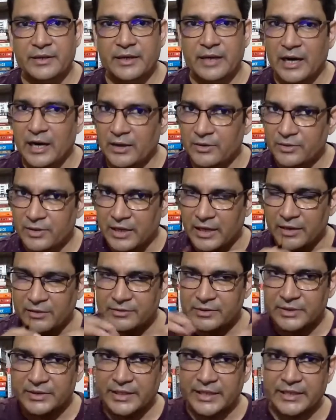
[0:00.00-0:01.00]
How
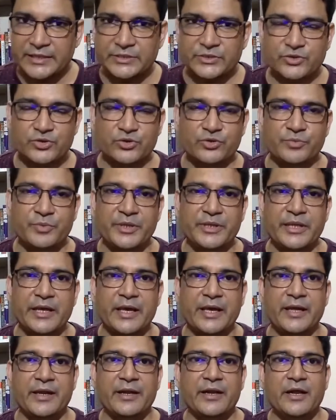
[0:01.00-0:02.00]
the text should be
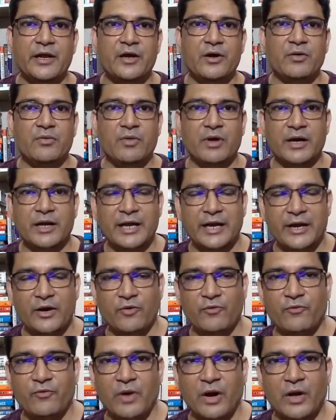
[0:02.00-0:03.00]
there, what kind
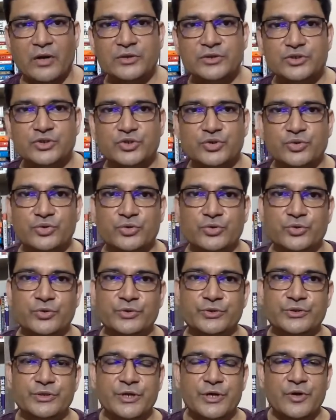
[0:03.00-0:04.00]
of fonts to
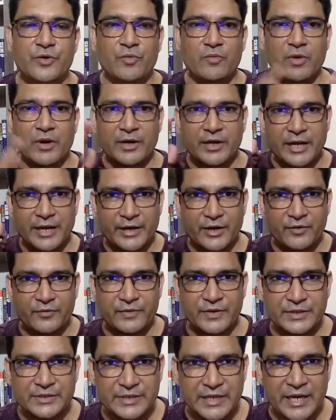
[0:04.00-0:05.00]
use, what kind
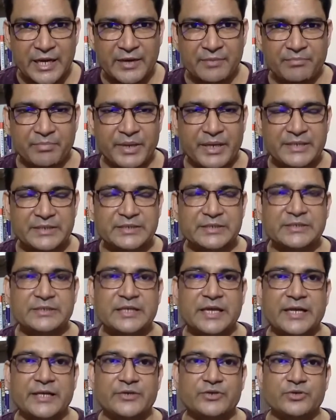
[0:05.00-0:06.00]
of design, page
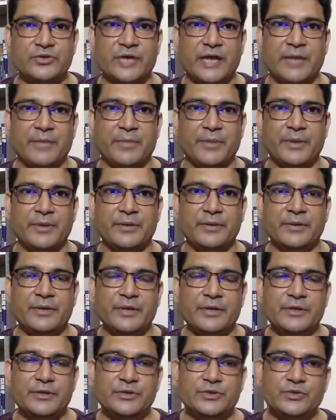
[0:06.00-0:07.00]
design should happen.
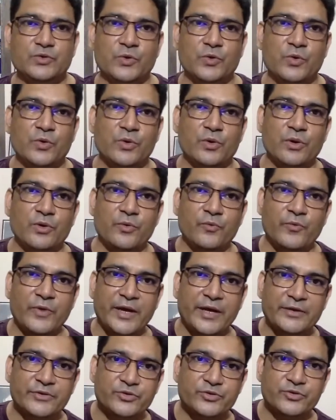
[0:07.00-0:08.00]
So
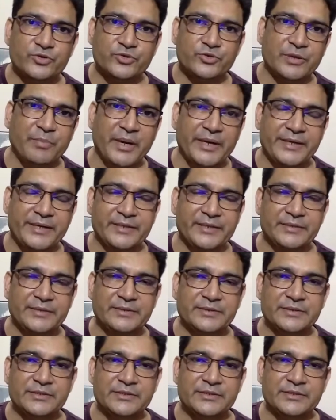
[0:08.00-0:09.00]
where should the
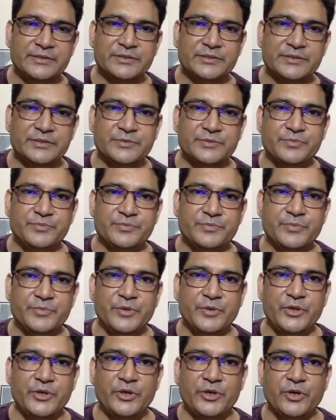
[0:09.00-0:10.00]
buttons be on
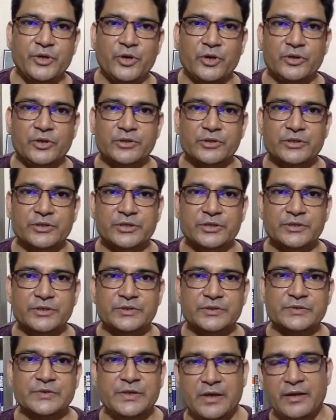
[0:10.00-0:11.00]
the screen?
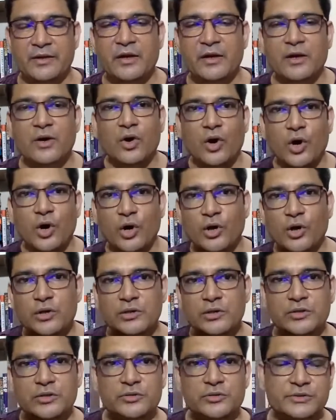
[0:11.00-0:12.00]
All those
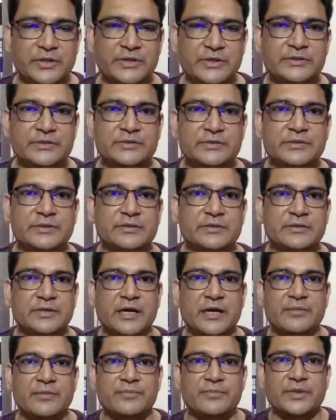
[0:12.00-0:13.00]
things come in
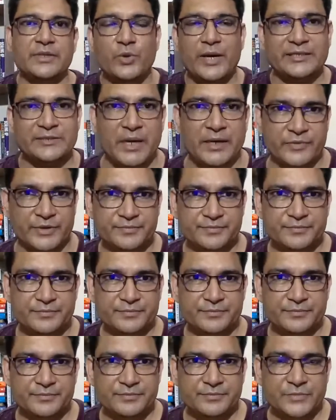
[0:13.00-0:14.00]
the UX part of it.